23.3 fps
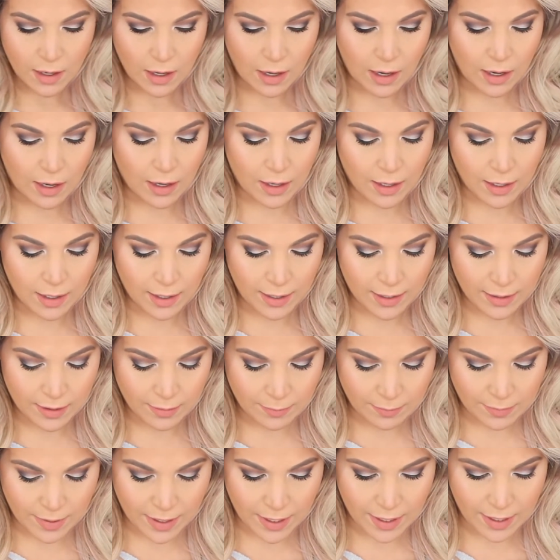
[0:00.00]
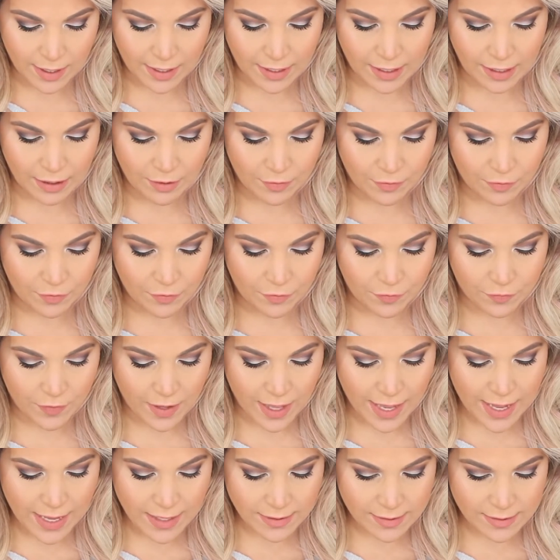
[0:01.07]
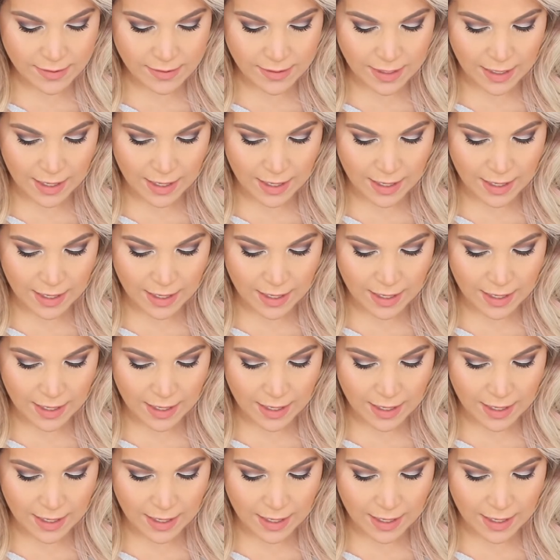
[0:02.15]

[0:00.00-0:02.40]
On my face,